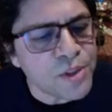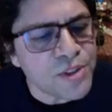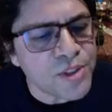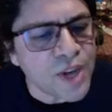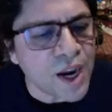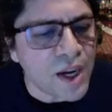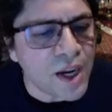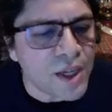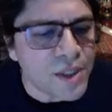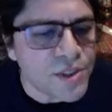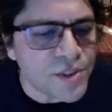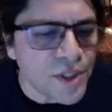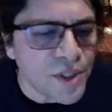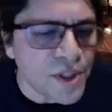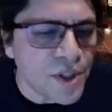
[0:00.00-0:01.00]
skies
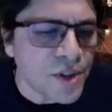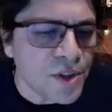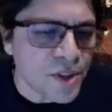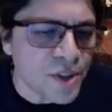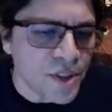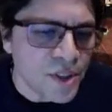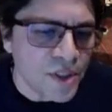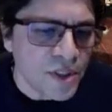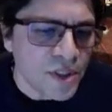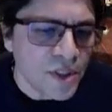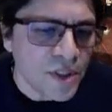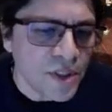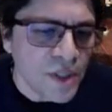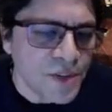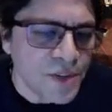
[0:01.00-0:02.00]
in the earth,
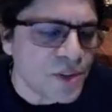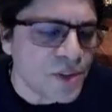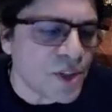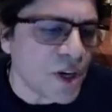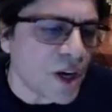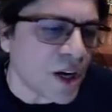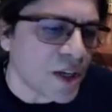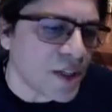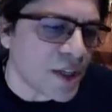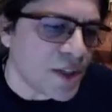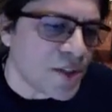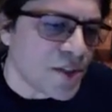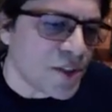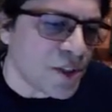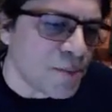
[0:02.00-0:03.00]
as a dark
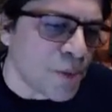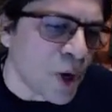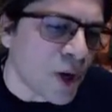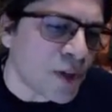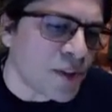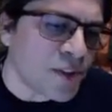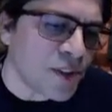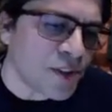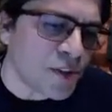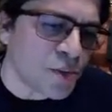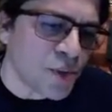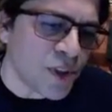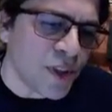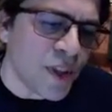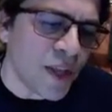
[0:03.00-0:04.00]
and she marks us
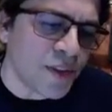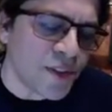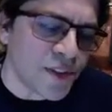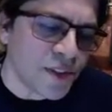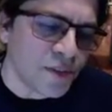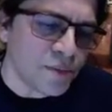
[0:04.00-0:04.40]
with nets